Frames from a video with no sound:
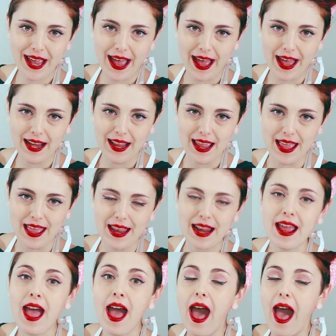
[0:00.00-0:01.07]
to add in
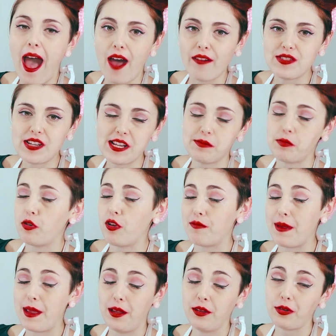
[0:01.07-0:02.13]
a half teaspoon of
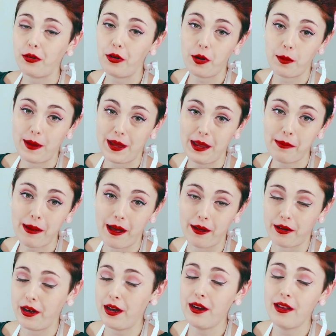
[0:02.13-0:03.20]
baking soda or baking
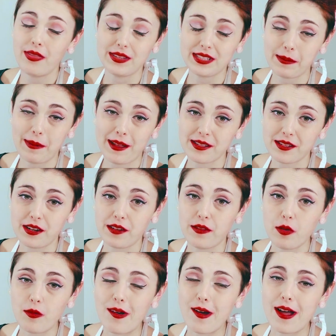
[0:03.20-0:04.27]
powder. This depends on if
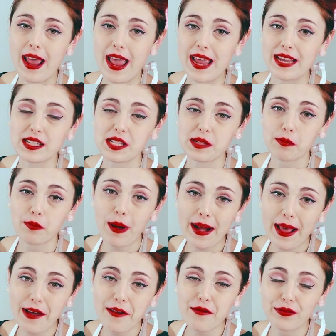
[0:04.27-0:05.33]
you want a spread
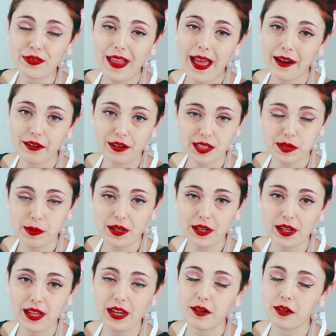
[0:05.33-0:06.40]
out, flat, crispy
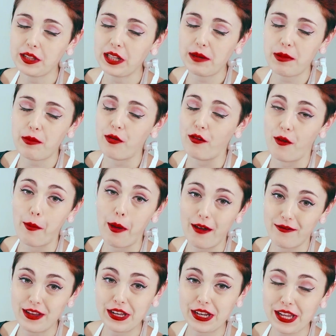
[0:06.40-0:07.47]
cookie or a little bit more of a
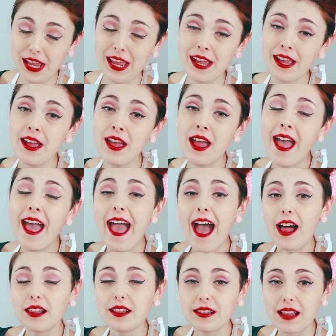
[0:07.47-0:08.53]
puffy cookie.
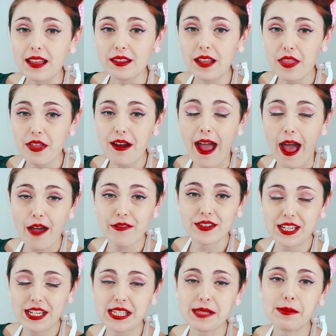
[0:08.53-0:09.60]
Another half
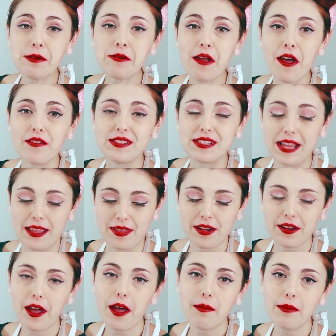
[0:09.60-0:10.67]
teaspoon of
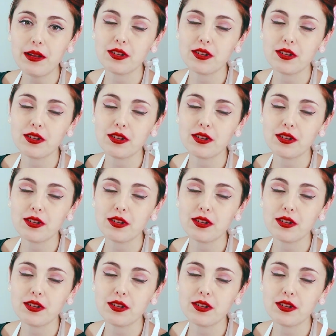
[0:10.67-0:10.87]
xanthan gum,